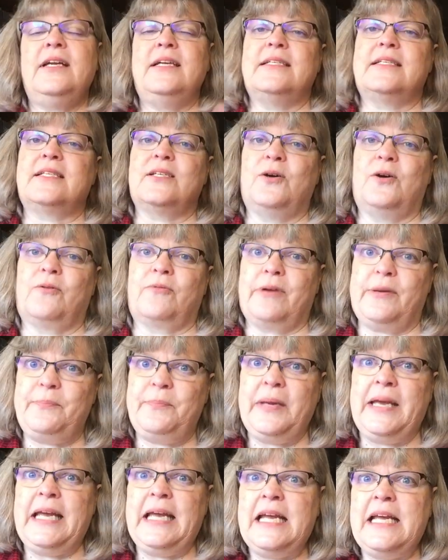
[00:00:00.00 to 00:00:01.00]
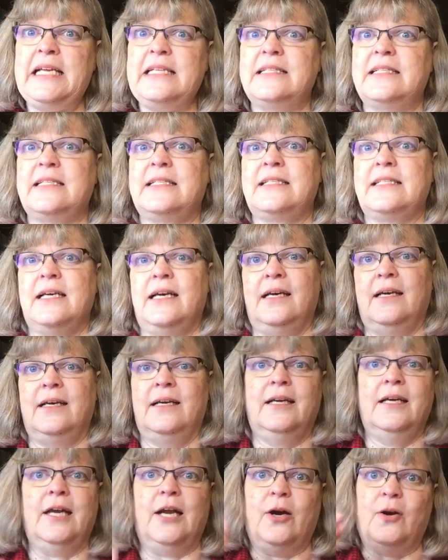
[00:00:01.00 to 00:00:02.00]
and so it repeats,
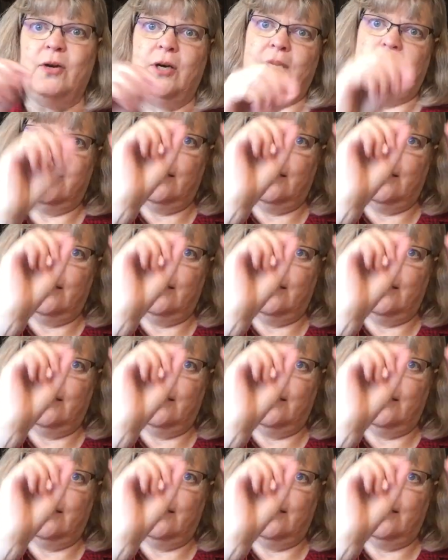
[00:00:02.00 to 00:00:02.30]
you know,